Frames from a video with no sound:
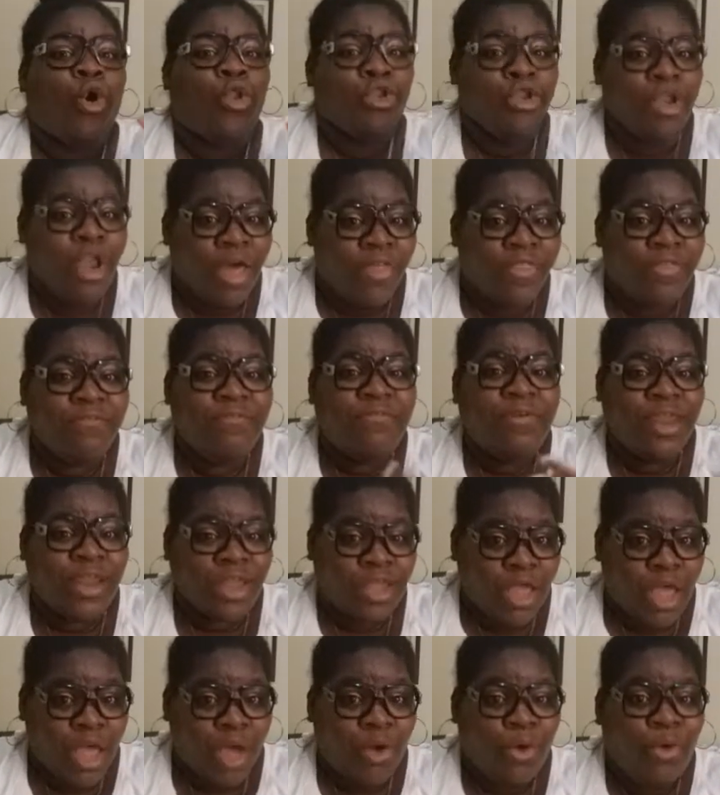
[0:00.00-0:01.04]
another
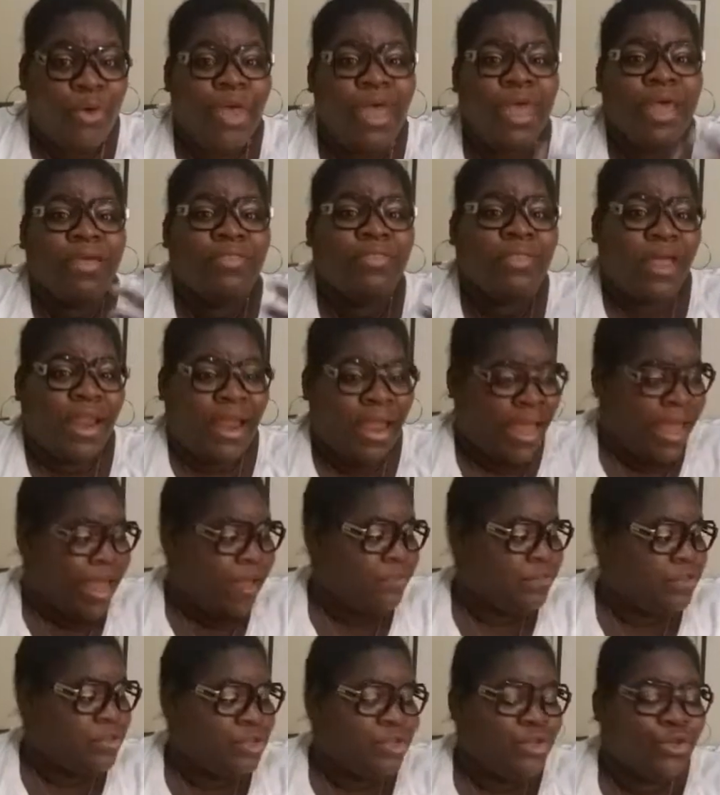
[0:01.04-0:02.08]
video that I
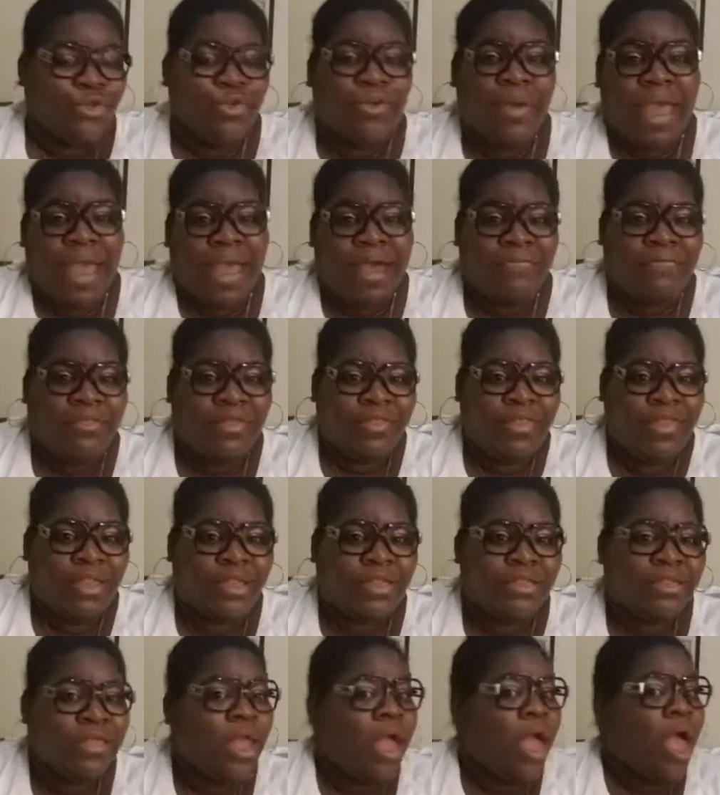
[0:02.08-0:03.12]
have to do after this.